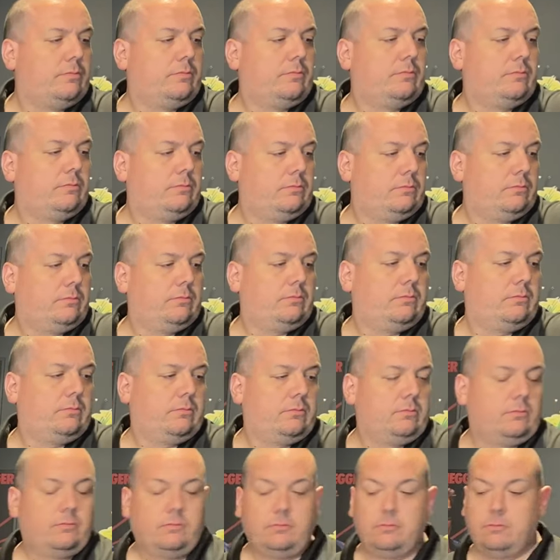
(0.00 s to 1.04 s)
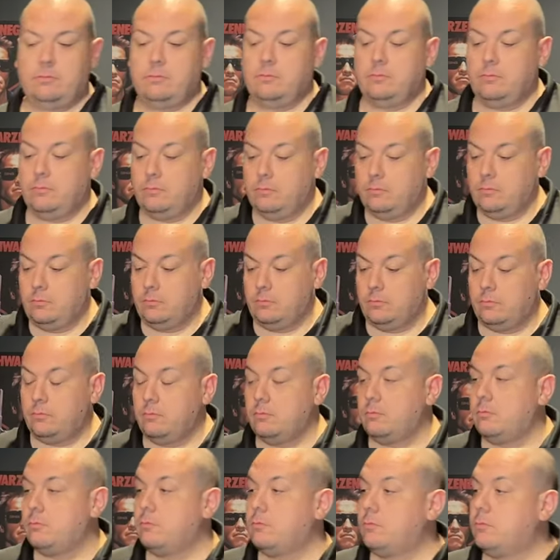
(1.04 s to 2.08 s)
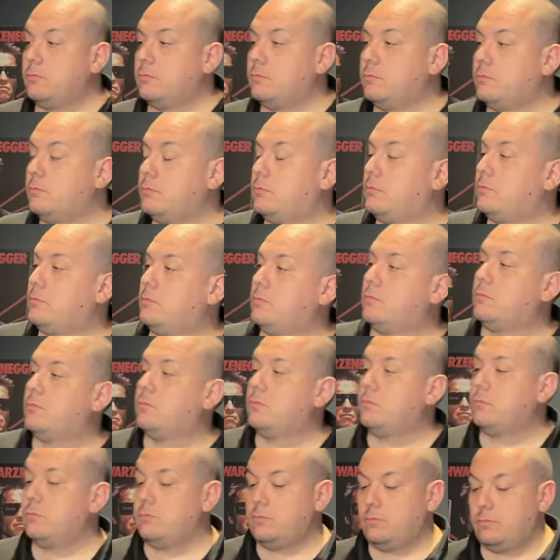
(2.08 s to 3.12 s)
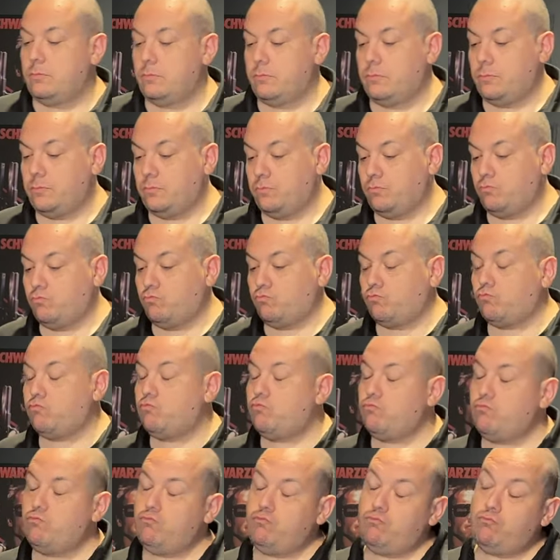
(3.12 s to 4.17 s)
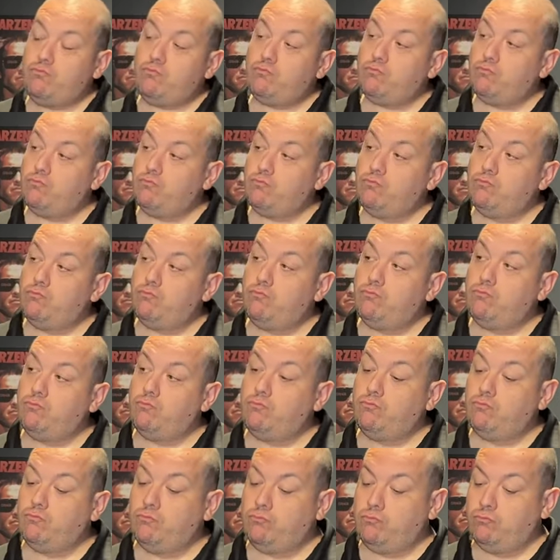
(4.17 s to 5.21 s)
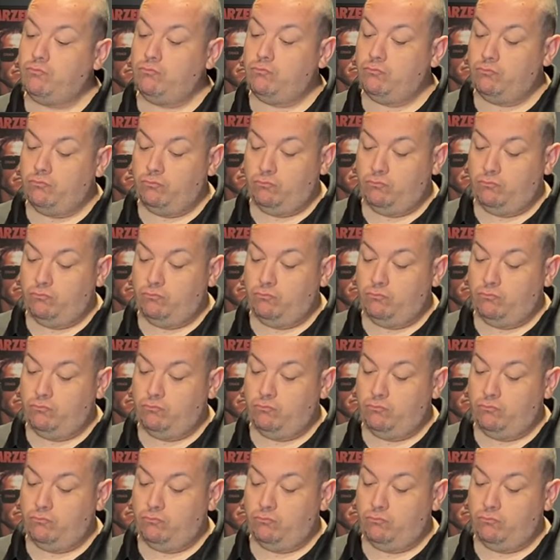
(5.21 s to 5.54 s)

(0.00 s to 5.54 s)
The person shown says nothing.